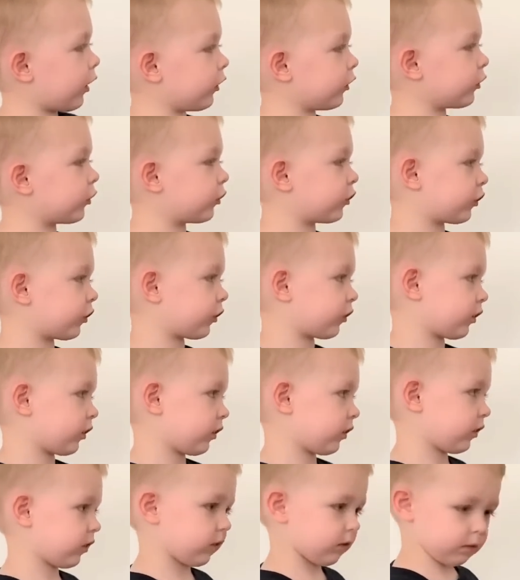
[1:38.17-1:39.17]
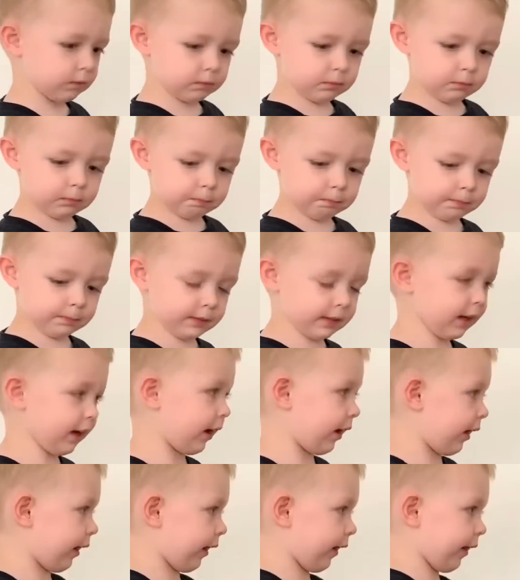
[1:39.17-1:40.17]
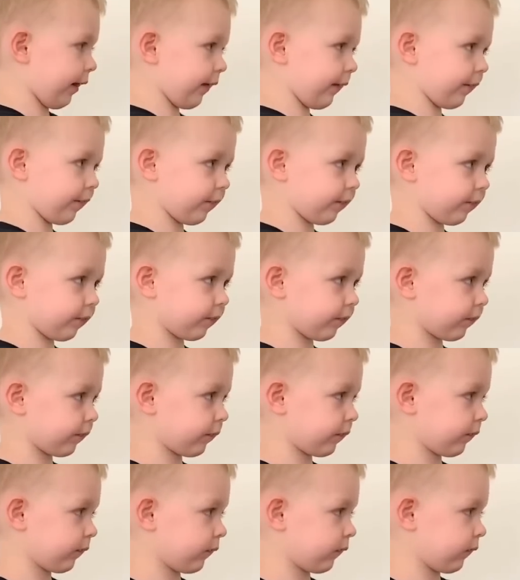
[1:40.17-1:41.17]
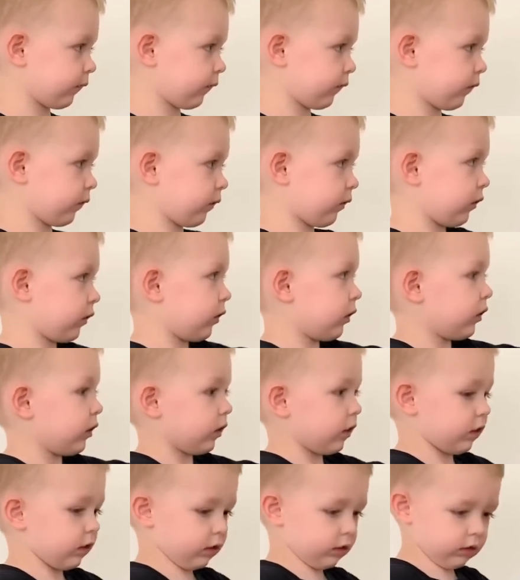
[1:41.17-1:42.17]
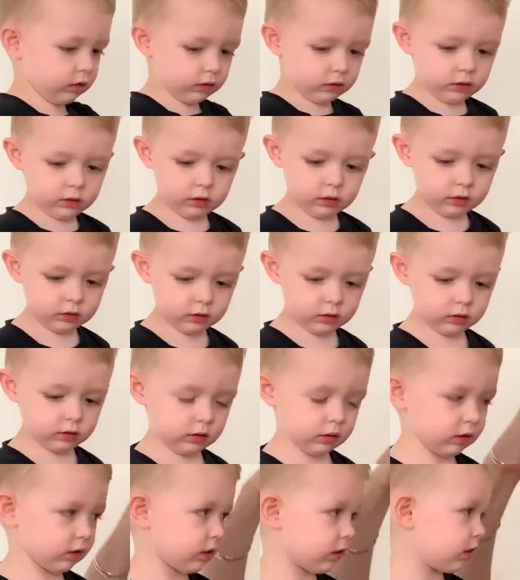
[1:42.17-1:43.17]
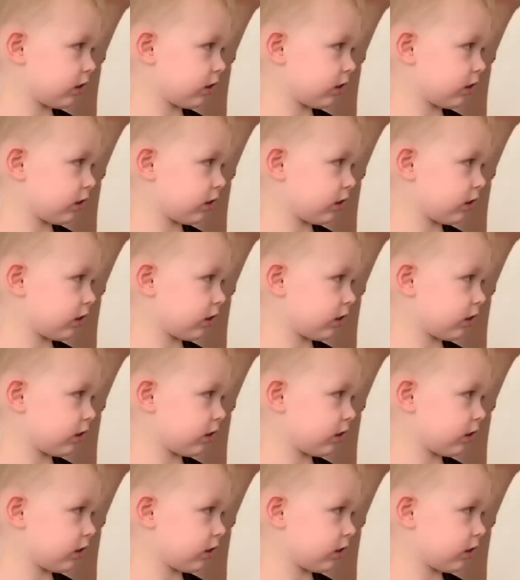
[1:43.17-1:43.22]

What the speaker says: [no speech]